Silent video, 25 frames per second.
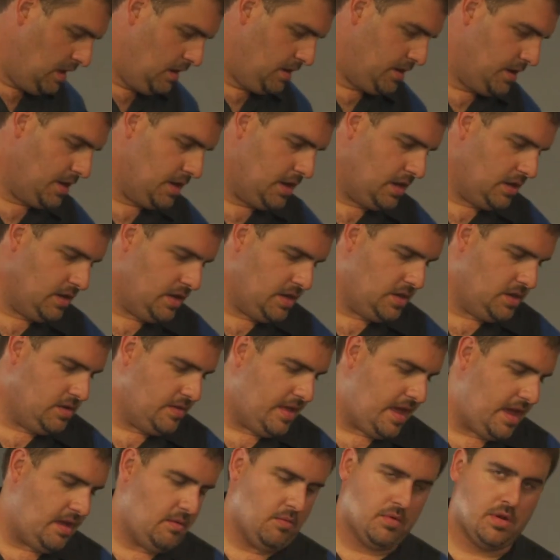we're gonna go ahead and do
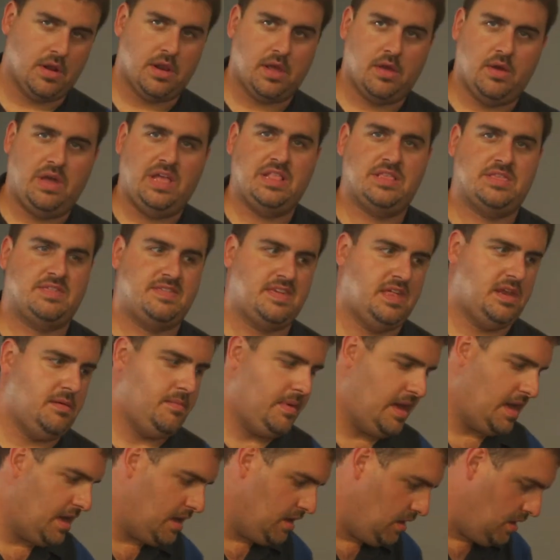that, and we're gonna go ahead and set it
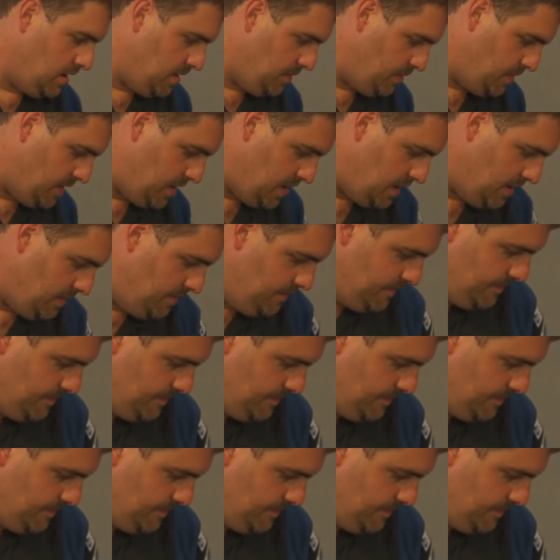back on up in there.